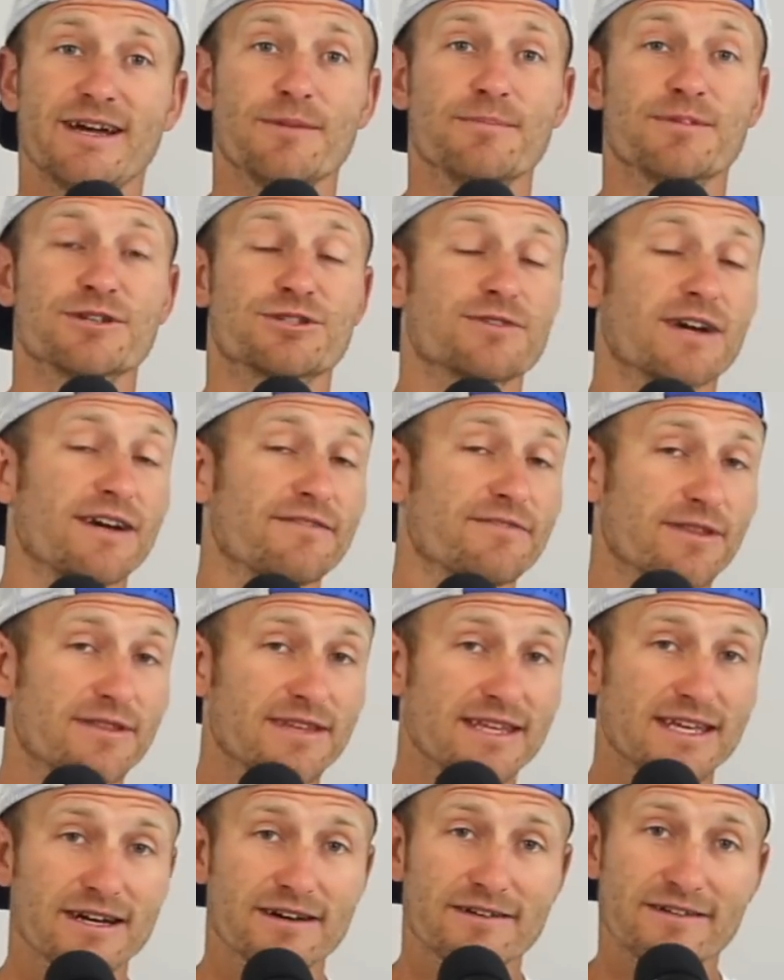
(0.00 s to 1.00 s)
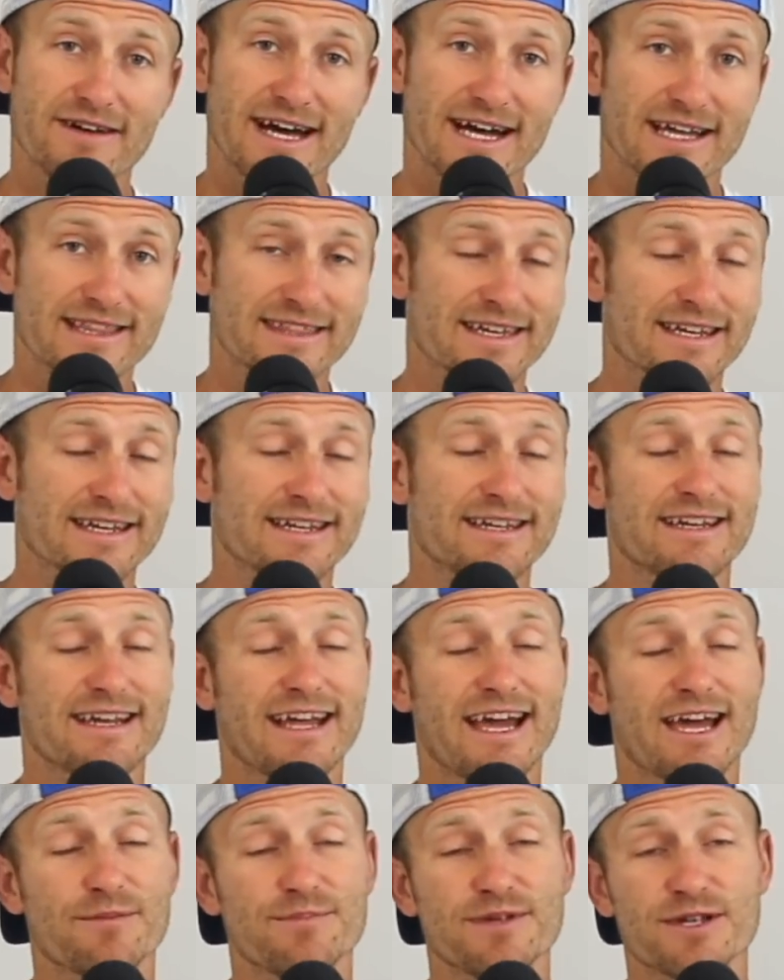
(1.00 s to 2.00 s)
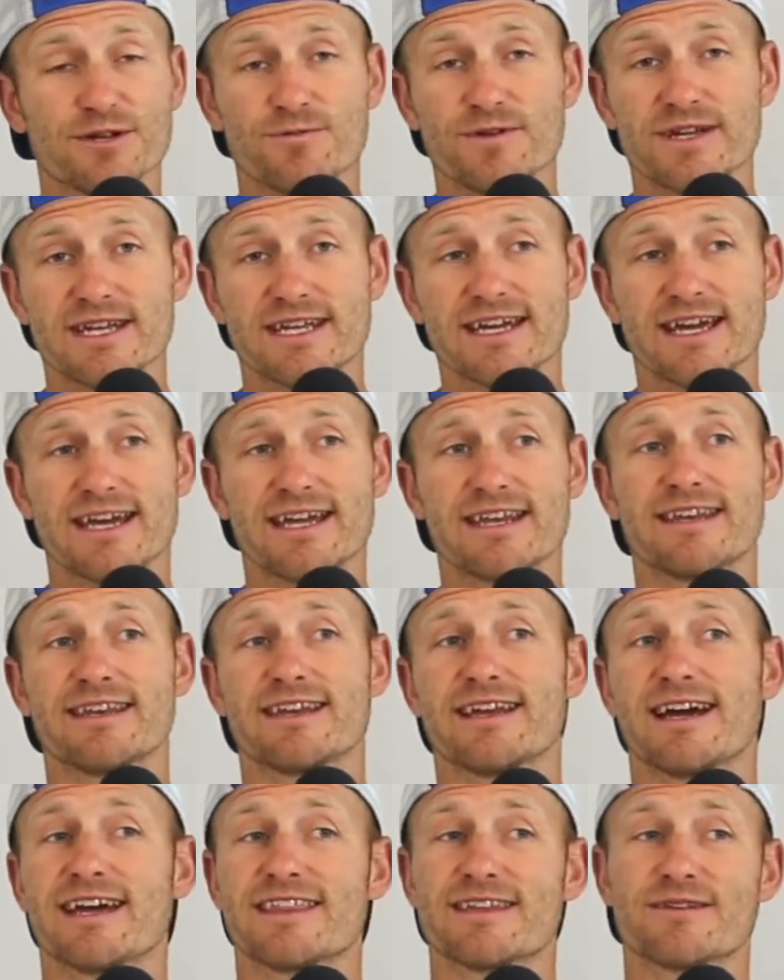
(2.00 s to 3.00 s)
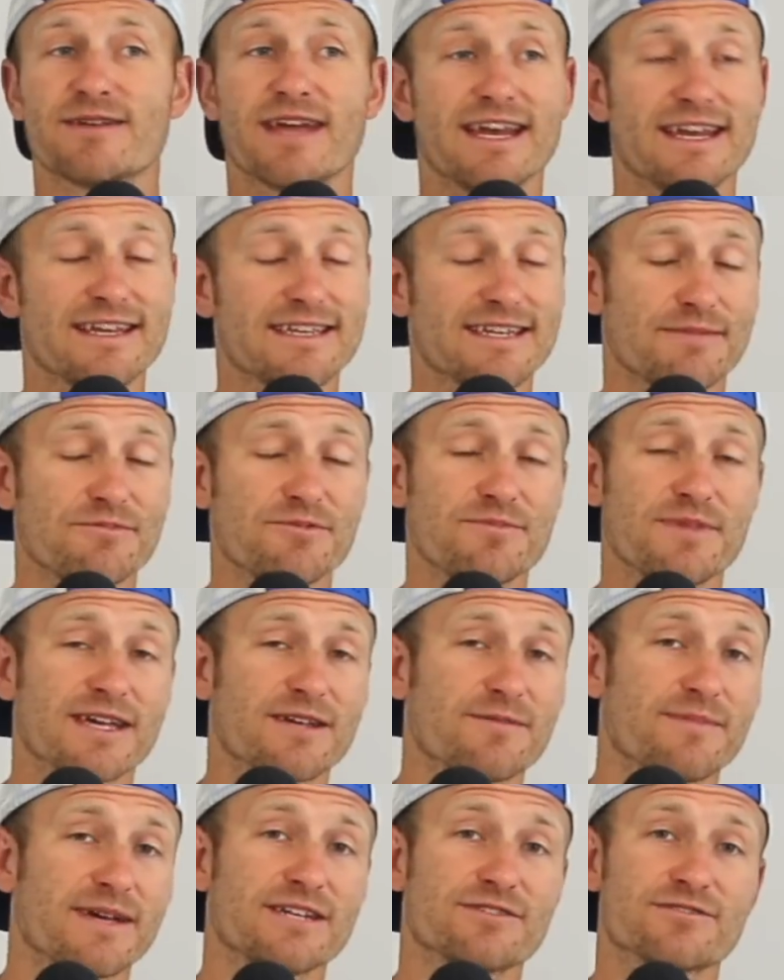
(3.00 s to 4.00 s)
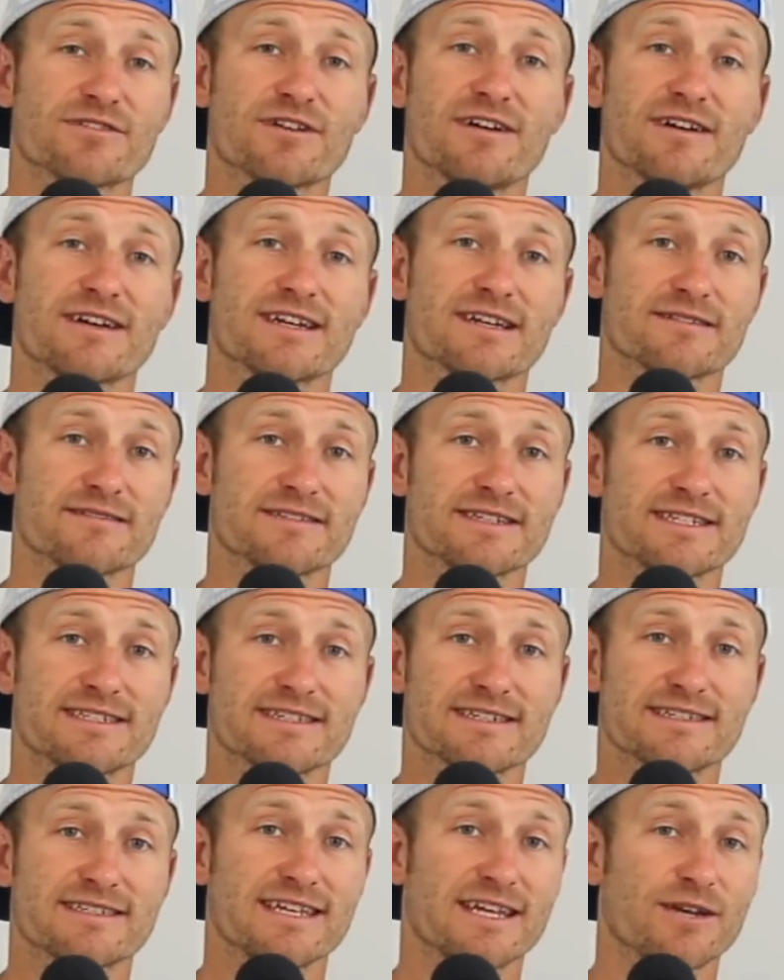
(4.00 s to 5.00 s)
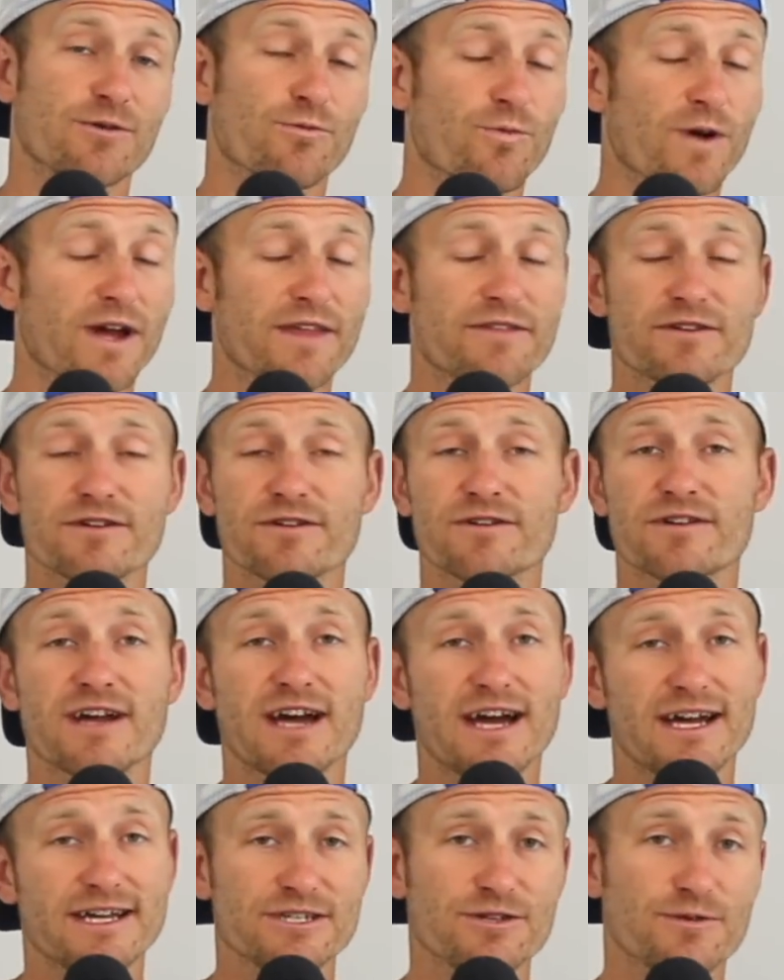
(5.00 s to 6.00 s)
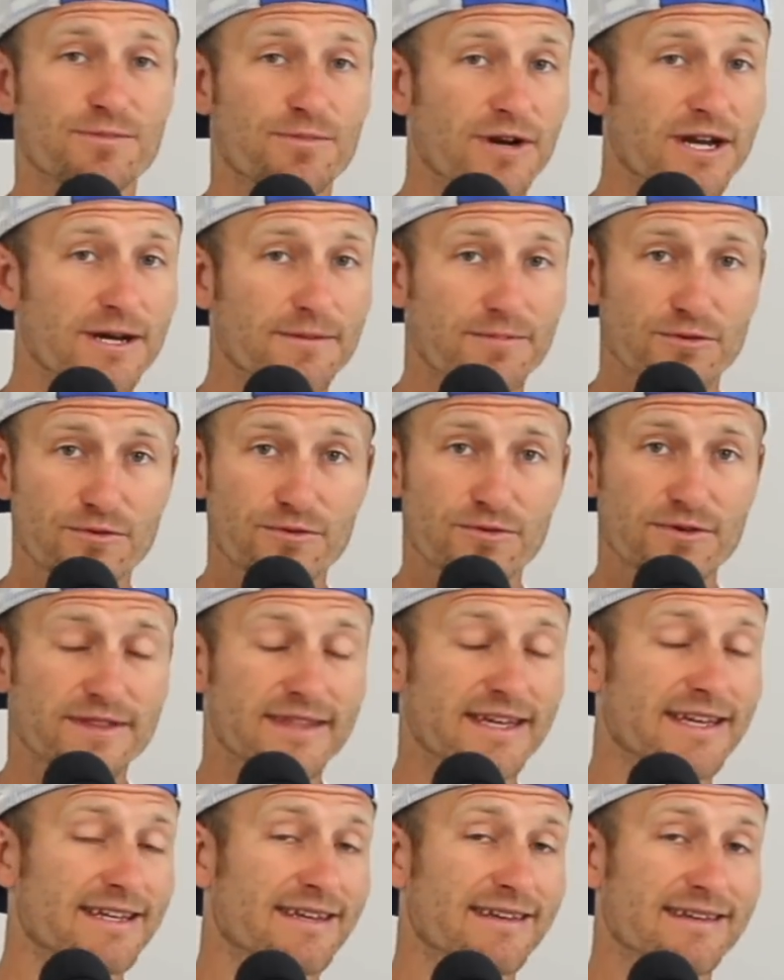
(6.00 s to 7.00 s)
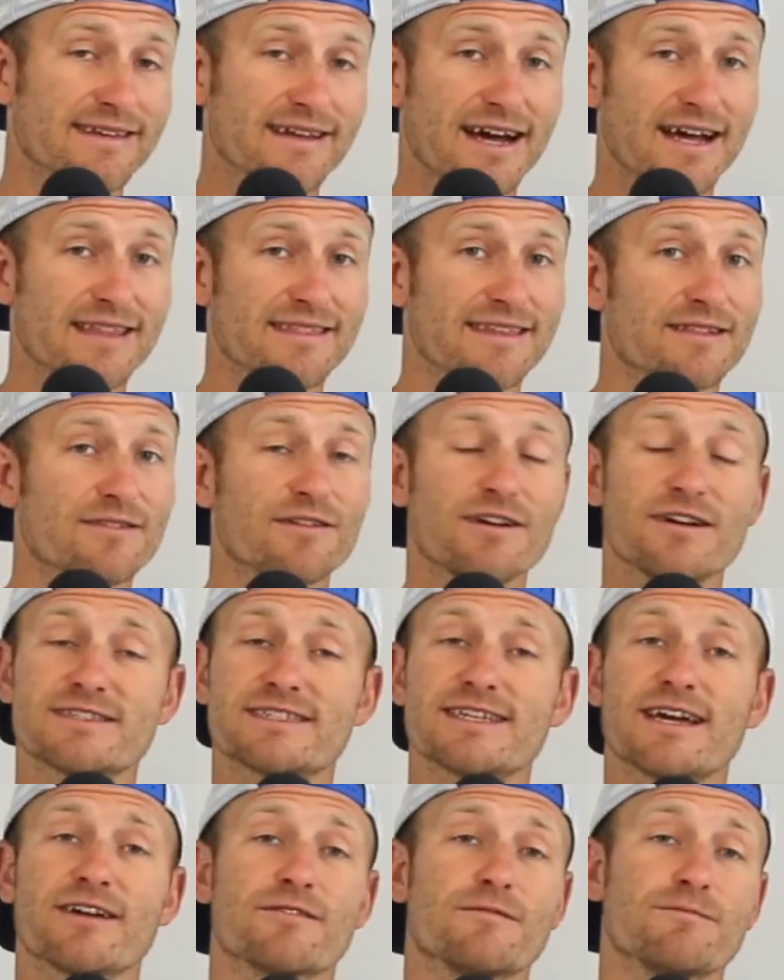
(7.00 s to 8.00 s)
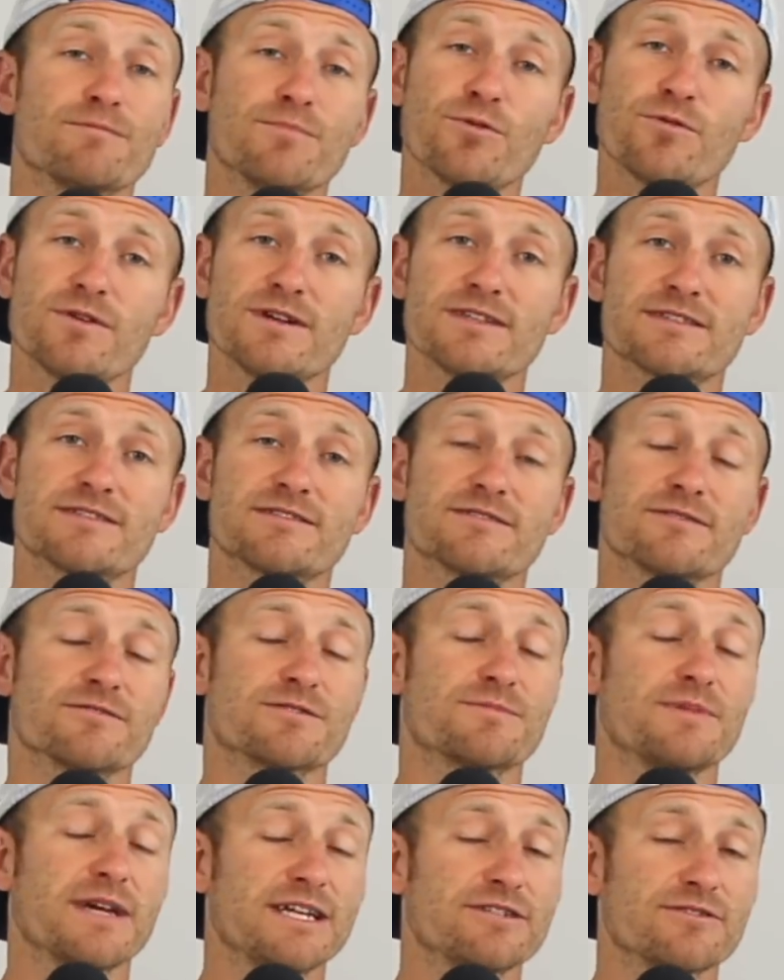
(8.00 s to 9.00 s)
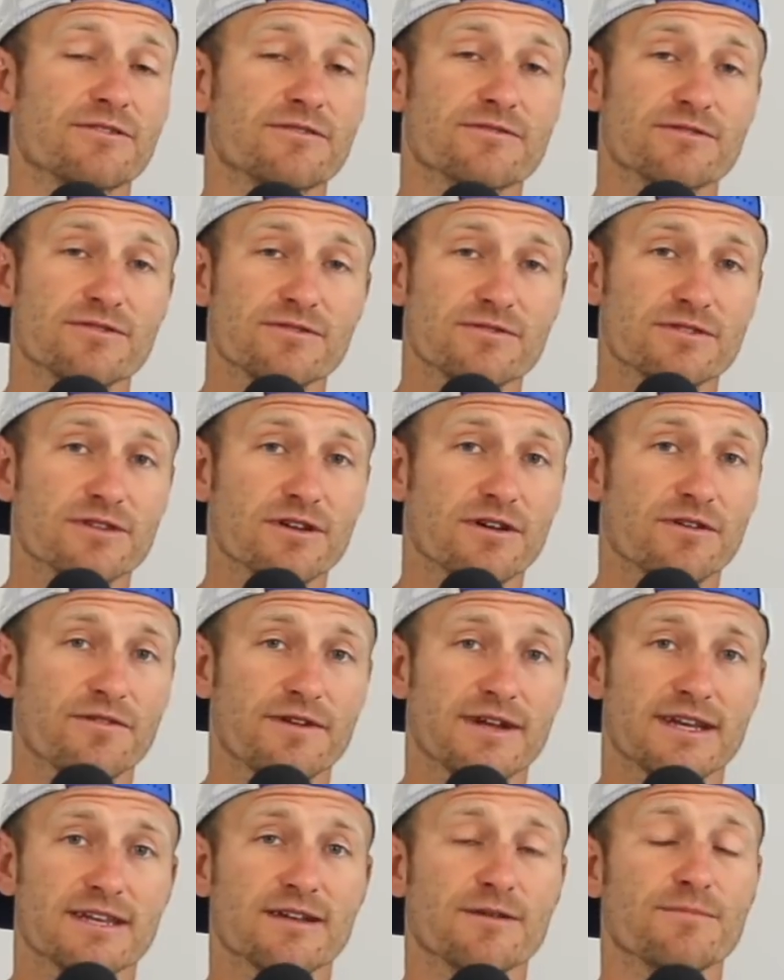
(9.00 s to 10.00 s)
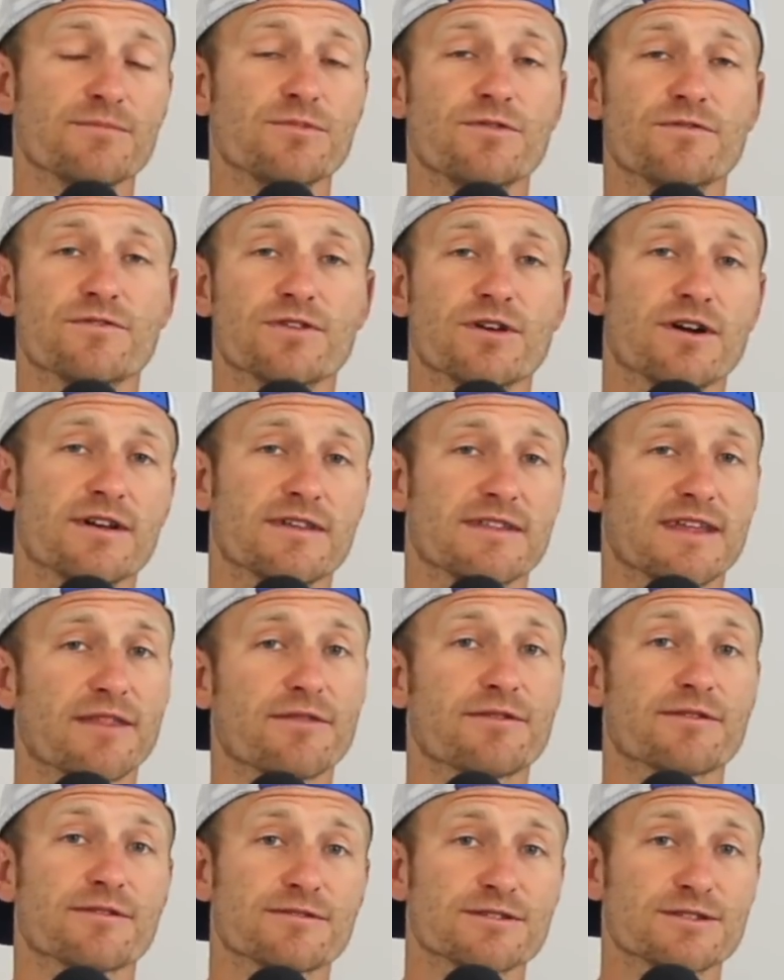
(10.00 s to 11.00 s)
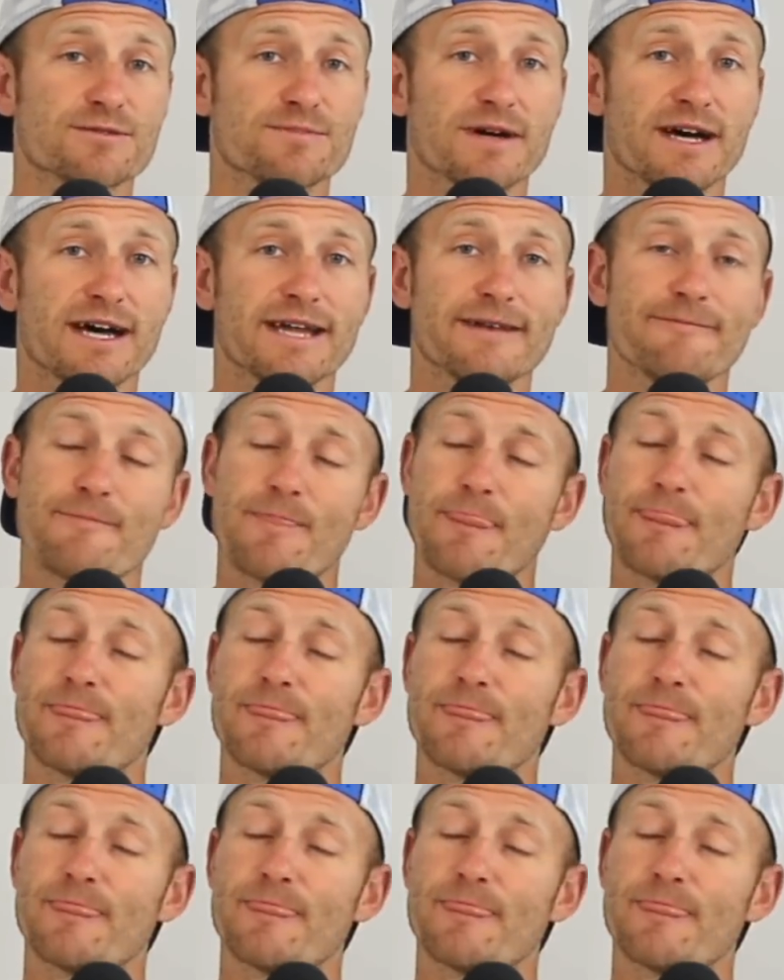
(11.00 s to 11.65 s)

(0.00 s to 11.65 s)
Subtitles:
But Trev and Theo, I think, had a big weekend. I think anytime you make a main draw in an Elite 16, whether or not you break pool, and they did not, they lost out on points. So it was Pedro and Guto who ended up moving on in that third spot.